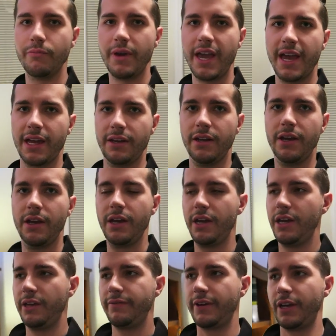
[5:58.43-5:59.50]
Man,
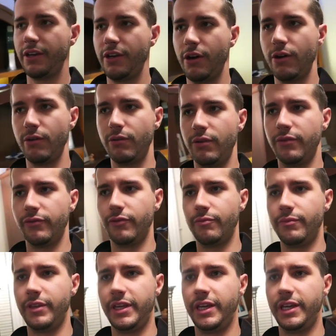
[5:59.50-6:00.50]
if I go from